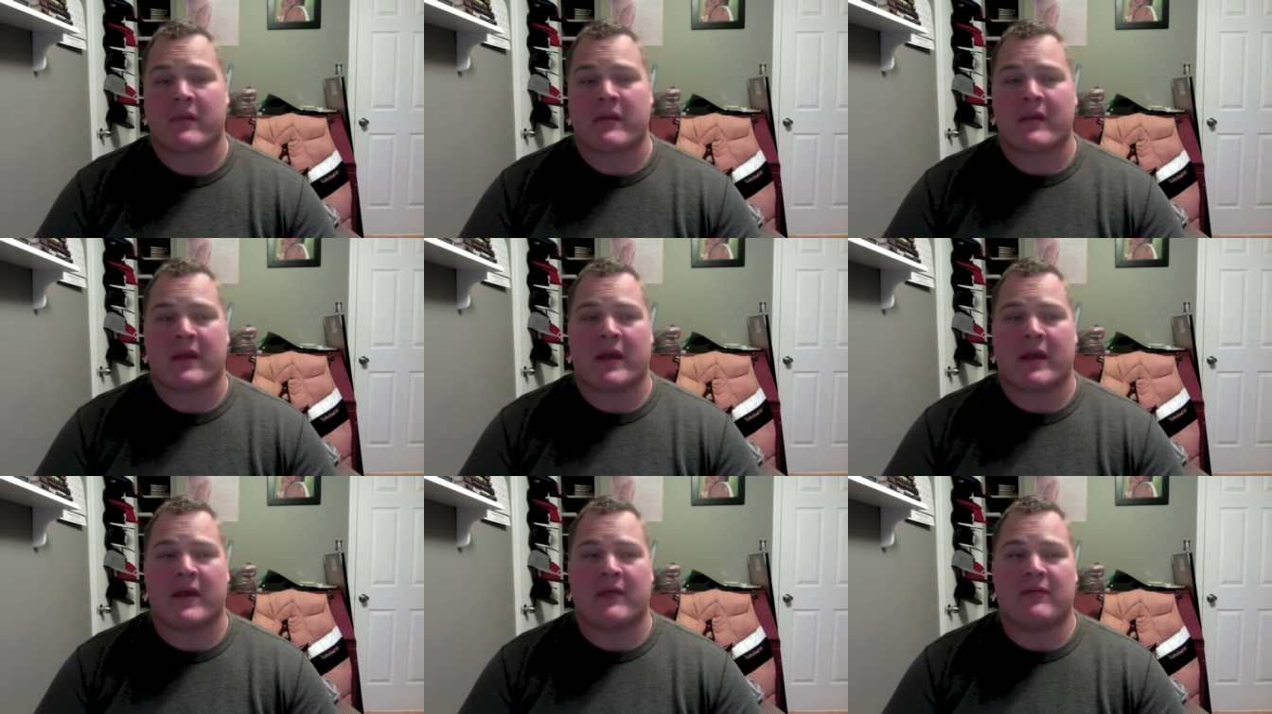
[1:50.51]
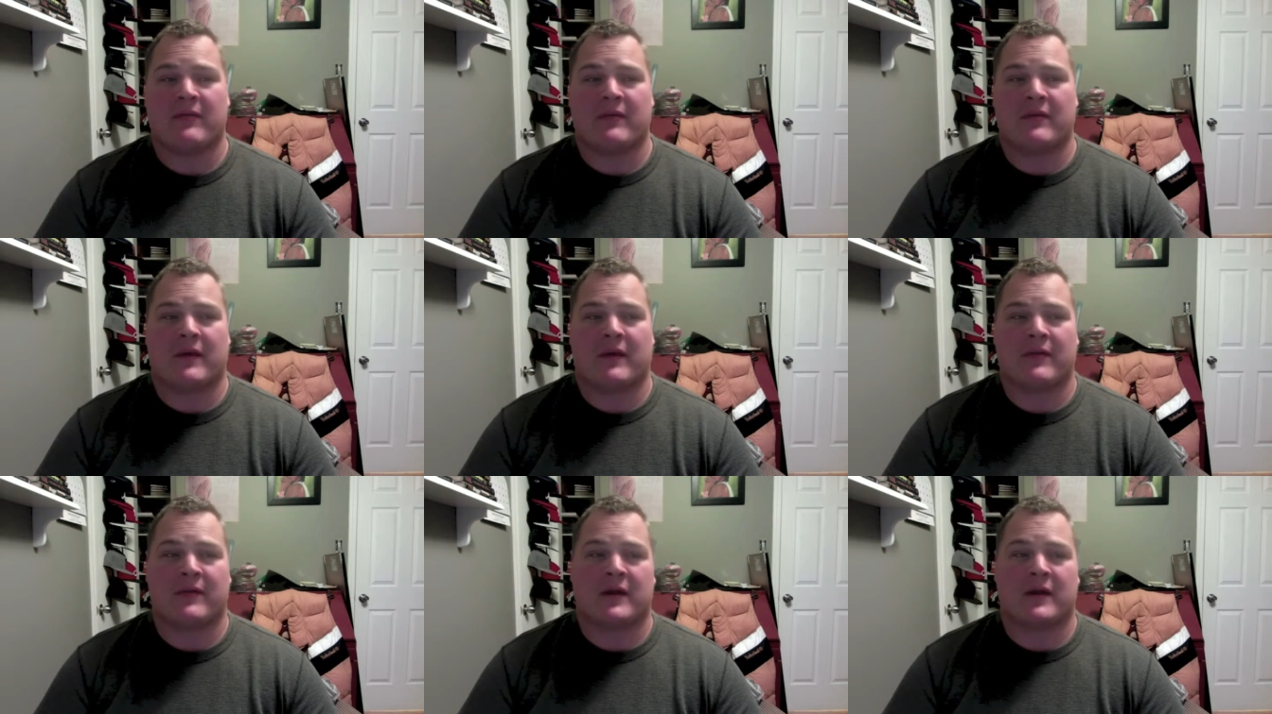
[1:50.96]
And
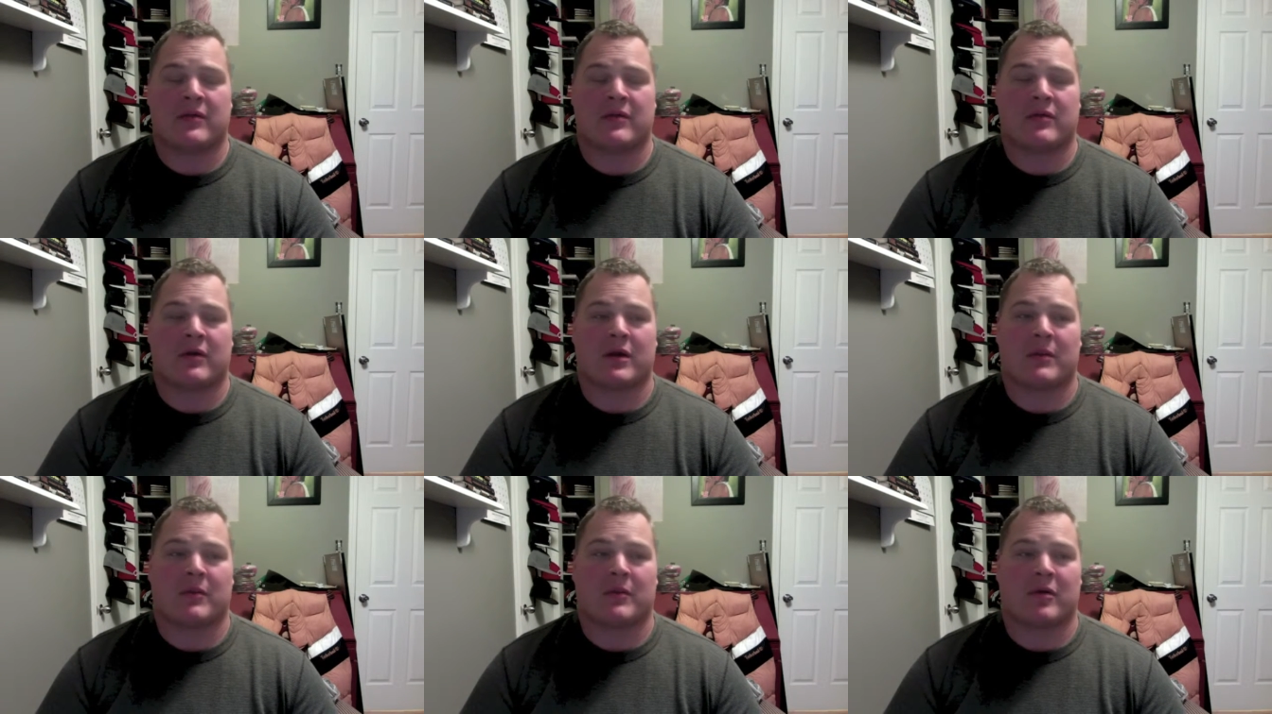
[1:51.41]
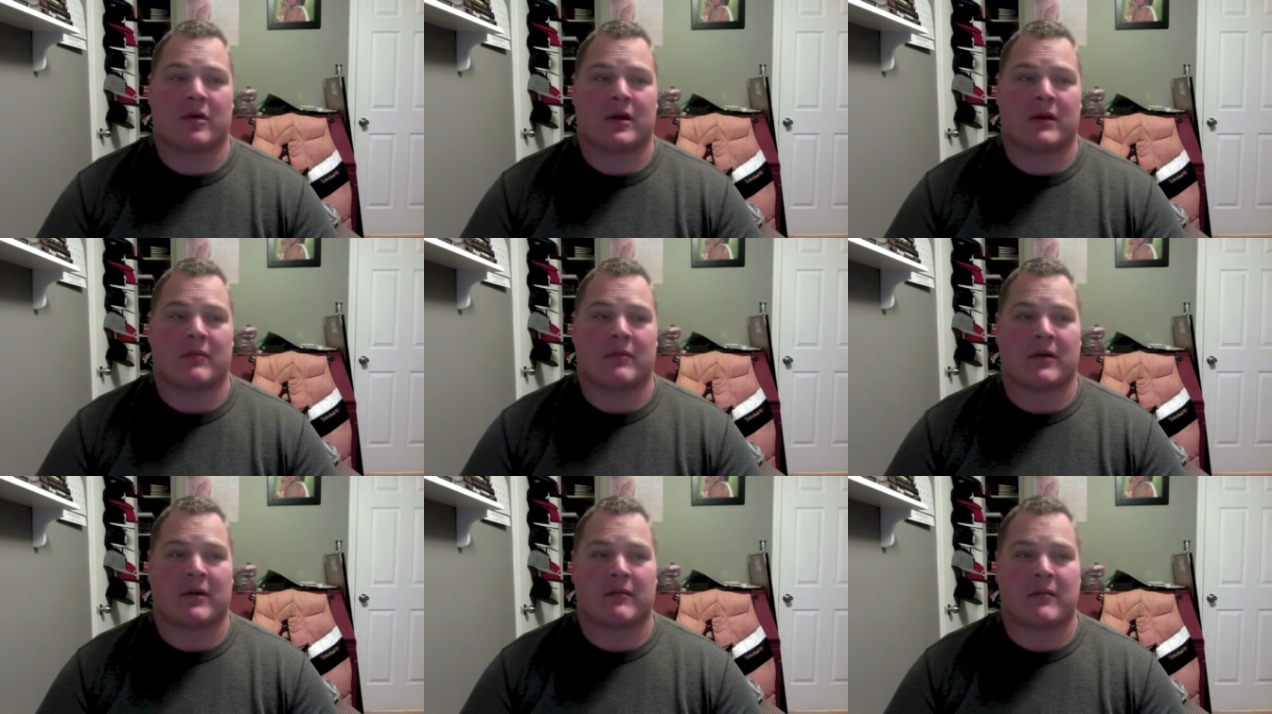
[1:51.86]
then I thought about it.
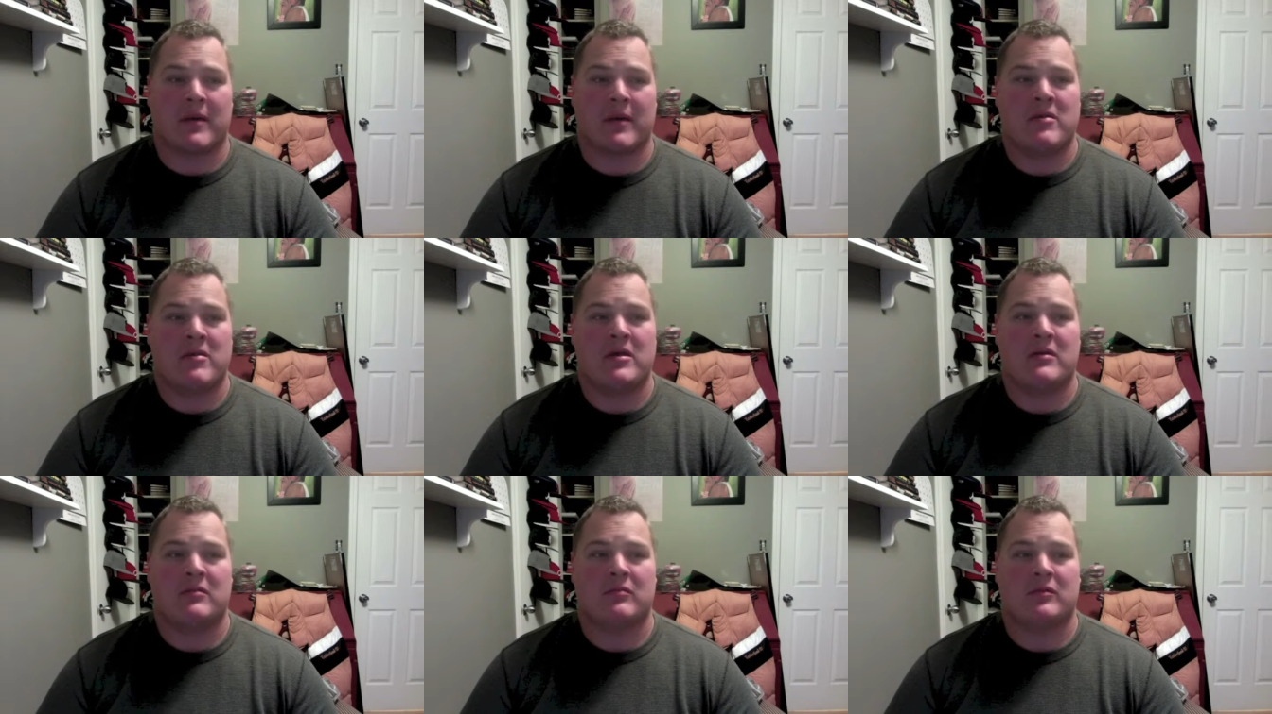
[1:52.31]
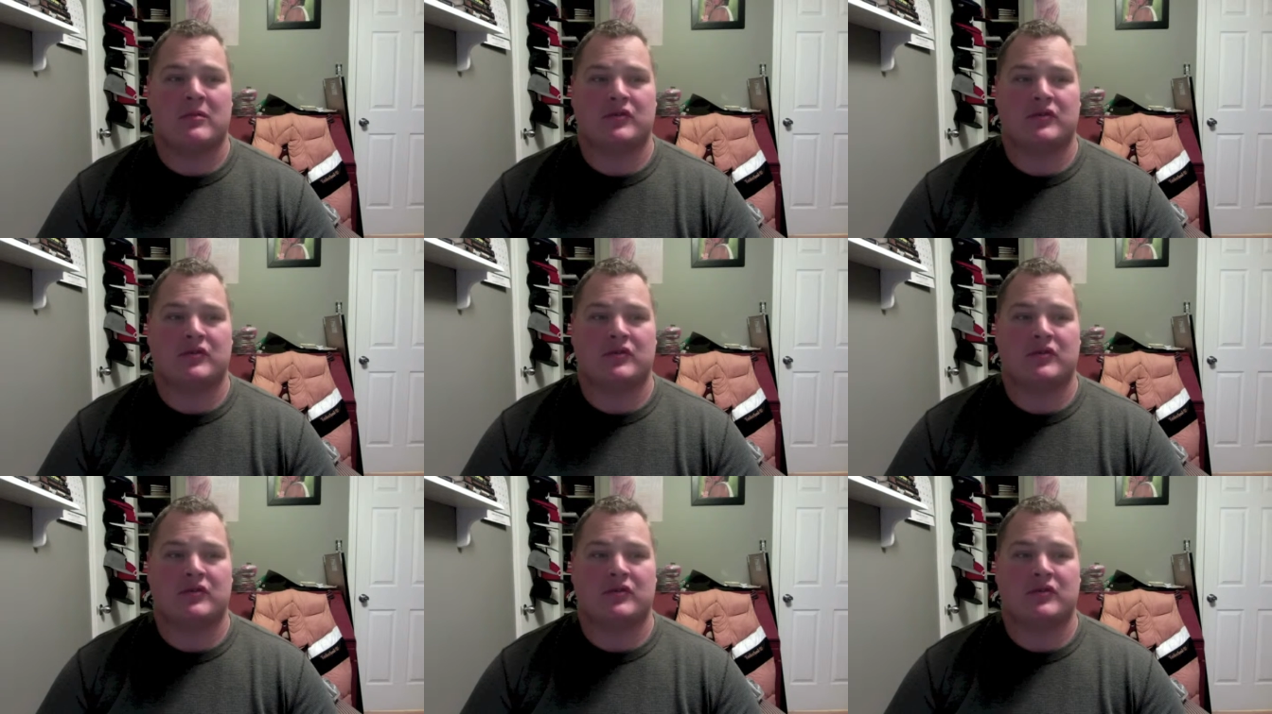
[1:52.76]
I'm like, maybe we